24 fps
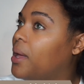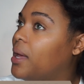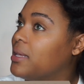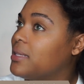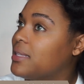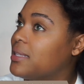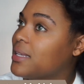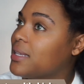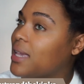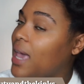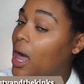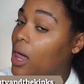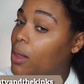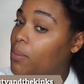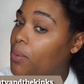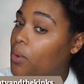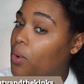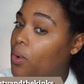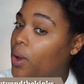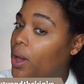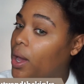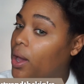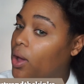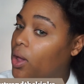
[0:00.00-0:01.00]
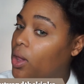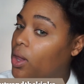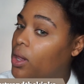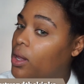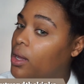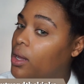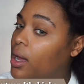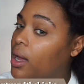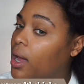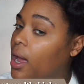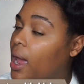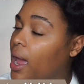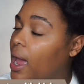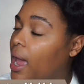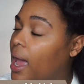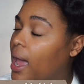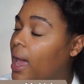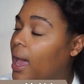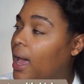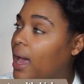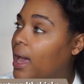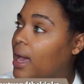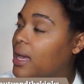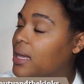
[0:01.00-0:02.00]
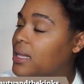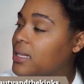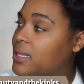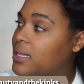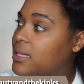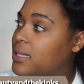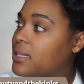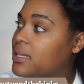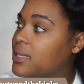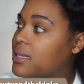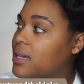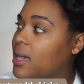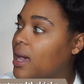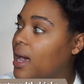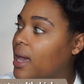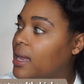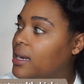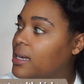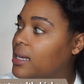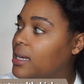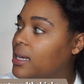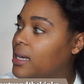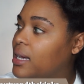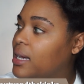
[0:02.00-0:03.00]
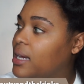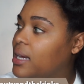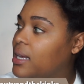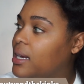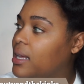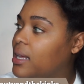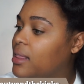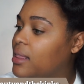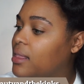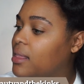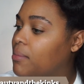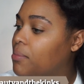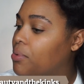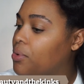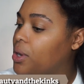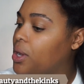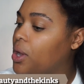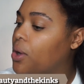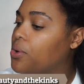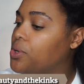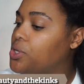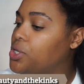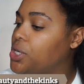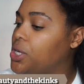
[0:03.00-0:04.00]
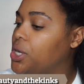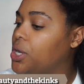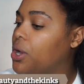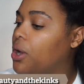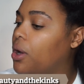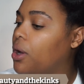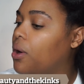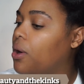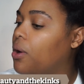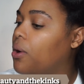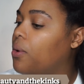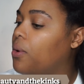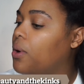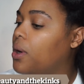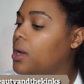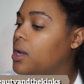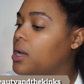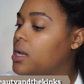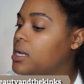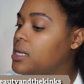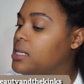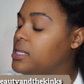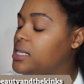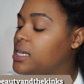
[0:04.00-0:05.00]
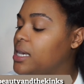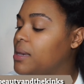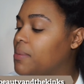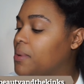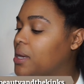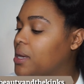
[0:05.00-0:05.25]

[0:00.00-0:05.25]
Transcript: scalp oil, and I did the Briogeo the